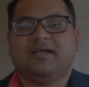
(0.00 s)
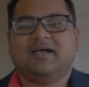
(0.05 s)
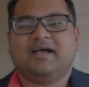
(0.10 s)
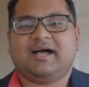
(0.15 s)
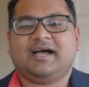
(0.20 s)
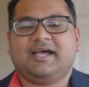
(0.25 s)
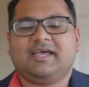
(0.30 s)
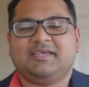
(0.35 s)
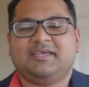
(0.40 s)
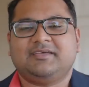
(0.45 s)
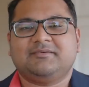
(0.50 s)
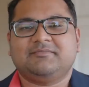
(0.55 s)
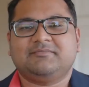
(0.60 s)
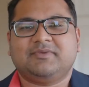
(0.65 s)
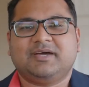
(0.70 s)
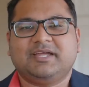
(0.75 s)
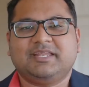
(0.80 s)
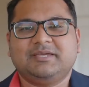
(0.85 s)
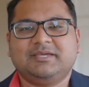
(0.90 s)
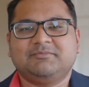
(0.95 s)
Hi,
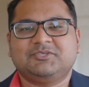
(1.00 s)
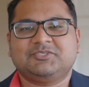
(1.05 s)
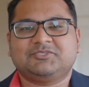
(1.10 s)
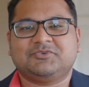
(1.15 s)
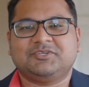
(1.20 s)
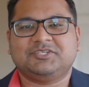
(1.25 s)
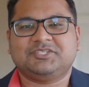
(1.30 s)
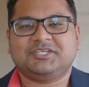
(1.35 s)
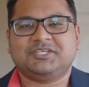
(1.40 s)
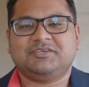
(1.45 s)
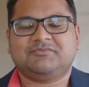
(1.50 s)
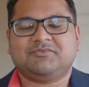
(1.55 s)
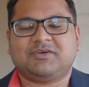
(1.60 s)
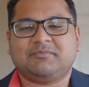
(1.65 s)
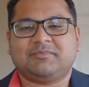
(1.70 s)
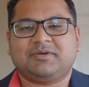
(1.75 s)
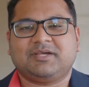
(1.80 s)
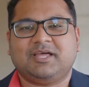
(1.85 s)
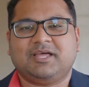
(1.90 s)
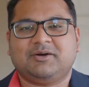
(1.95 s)
my name is Rajiv
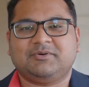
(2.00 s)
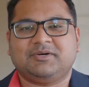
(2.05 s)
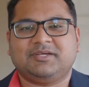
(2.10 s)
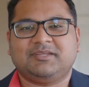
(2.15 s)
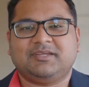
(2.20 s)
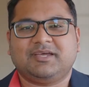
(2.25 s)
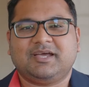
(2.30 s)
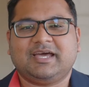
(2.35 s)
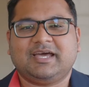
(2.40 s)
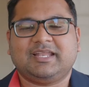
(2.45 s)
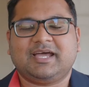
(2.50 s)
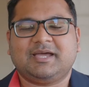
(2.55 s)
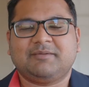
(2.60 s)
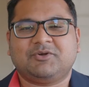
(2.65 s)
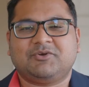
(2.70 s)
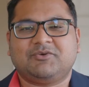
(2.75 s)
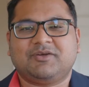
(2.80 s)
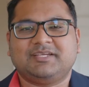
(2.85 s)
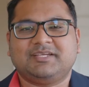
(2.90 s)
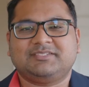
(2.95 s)
Ramkhalawan, and I'm
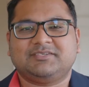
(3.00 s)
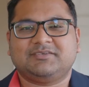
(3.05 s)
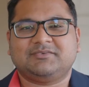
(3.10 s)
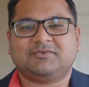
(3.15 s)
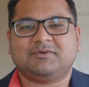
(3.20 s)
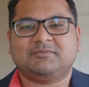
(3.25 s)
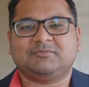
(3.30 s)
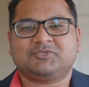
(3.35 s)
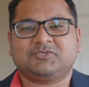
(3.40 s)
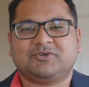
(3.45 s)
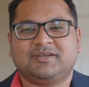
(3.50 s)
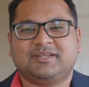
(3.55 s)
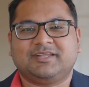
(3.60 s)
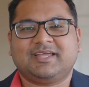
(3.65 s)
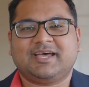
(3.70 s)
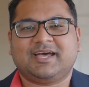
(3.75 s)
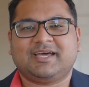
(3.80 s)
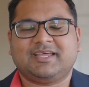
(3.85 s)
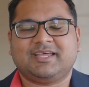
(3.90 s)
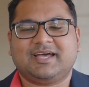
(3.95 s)
a writer from
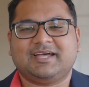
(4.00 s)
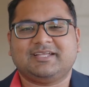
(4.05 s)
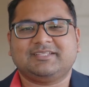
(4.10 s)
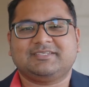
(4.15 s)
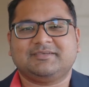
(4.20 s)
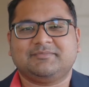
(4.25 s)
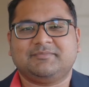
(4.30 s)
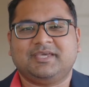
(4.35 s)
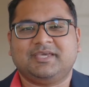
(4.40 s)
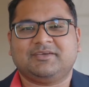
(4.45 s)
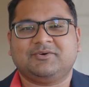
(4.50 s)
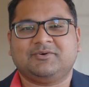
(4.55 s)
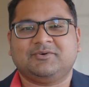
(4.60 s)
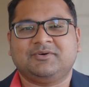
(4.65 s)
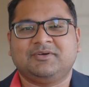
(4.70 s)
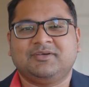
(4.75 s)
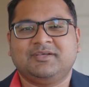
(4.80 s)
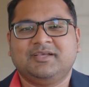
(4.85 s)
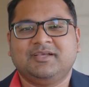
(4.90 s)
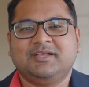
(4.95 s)
Trinidad and Tobago.
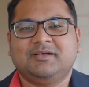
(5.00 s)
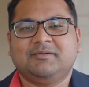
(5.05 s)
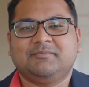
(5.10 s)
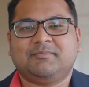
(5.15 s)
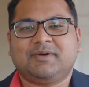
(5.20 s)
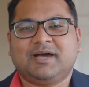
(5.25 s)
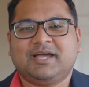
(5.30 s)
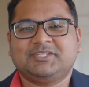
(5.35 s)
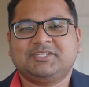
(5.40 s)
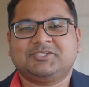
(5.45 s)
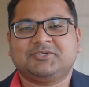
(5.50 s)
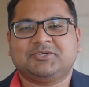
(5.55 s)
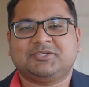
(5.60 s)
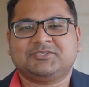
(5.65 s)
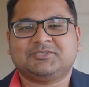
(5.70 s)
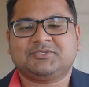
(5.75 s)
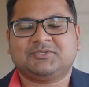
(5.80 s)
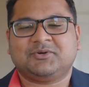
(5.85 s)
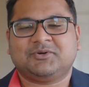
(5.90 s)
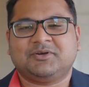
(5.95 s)
My short
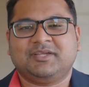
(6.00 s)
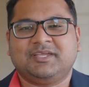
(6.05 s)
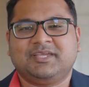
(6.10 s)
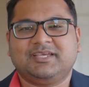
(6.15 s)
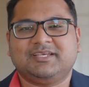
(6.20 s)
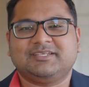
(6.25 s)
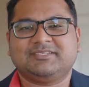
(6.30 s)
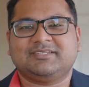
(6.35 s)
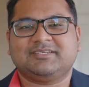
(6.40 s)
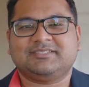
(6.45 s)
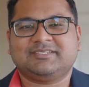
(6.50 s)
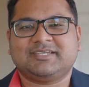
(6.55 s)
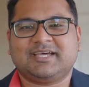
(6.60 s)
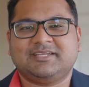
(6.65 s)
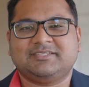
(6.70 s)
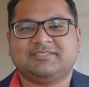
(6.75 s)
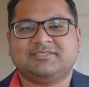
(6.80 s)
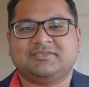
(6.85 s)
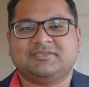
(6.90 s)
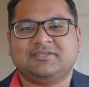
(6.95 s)
story is
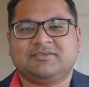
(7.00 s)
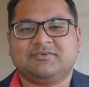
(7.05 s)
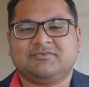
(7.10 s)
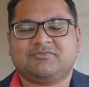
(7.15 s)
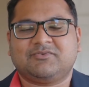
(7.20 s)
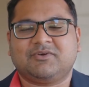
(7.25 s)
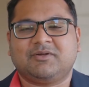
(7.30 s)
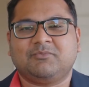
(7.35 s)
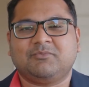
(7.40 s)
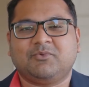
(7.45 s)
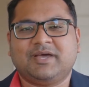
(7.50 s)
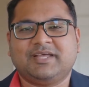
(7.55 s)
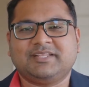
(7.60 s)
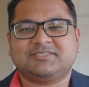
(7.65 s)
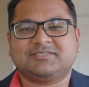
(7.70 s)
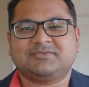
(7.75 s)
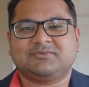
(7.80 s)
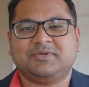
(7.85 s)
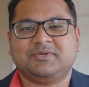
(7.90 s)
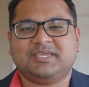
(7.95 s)
entitled From
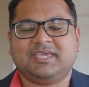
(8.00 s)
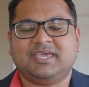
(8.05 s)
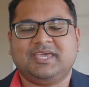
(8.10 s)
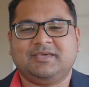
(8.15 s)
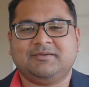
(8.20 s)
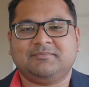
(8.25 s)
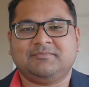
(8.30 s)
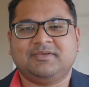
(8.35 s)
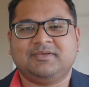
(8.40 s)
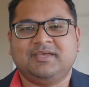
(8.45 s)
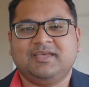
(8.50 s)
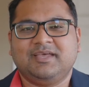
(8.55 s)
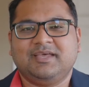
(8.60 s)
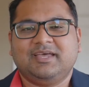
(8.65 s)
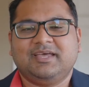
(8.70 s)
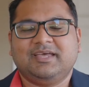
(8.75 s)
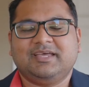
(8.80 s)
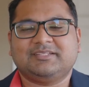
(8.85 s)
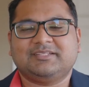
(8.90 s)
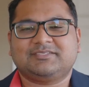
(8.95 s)
Whence We Came.
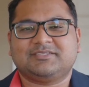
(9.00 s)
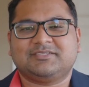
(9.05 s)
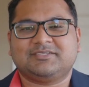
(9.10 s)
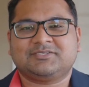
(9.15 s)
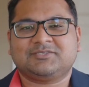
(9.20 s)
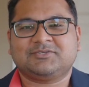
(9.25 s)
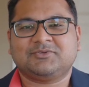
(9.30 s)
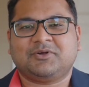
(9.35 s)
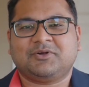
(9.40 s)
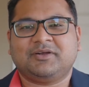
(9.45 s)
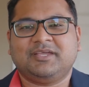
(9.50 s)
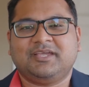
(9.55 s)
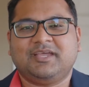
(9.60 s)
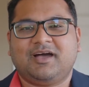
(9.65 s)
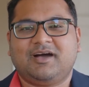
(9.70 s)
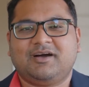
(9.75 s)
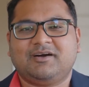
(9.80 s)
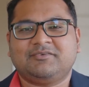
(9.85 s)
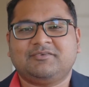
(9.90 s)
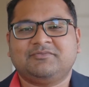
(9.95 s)
It's the story
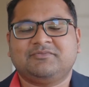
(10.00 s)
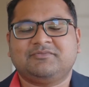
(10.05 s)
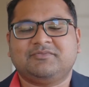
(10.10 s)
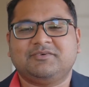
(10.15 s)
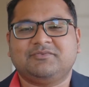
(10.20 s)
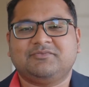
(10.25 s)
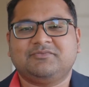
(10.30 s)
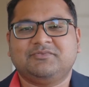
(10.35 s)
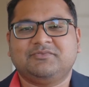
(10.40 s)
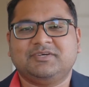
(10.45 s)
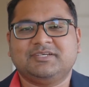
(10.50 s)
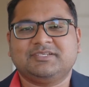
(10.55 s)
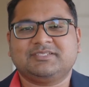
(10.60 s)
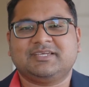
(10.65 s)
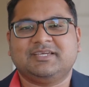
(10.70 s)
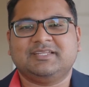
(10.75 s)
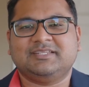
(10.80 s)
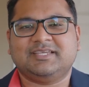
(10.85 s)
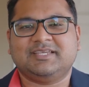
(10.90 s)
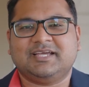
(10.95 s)
of the first
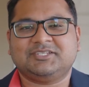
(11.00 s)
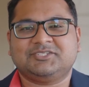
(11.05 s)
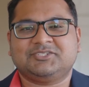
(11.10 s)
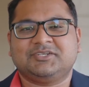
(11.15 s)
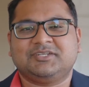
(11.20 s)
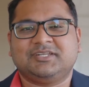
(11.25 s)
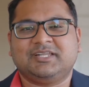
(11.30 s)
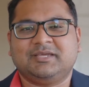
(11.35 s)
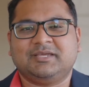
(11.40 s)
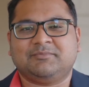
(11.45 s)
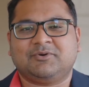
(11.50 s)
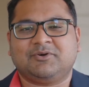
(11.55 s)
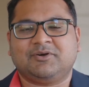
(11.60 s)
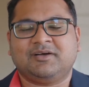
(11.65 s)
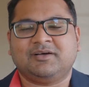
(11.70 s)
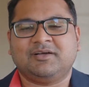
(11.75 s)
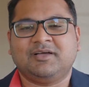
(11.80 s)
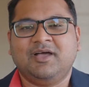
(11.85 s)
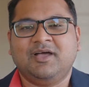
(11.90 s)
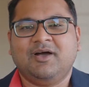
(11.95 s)
indentured
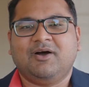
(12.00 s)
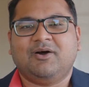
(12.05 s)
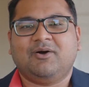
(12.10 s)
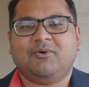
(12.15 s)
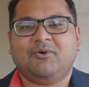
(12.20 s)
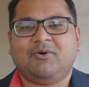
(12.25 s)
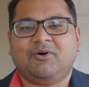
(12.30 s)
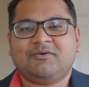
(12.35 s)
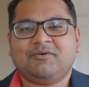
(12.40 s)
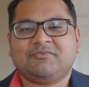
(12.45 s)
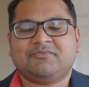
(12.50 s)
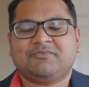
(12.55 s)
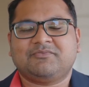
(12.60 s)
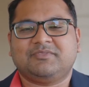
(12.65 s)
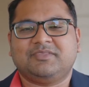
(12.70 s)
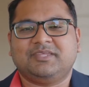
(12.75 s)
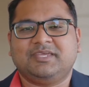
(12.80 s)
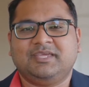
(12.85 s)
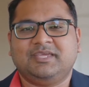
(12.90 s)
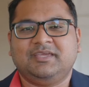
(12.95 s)
laborer off
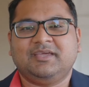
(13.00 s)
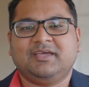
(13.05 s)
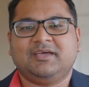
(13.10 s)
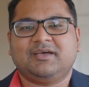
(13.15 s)
the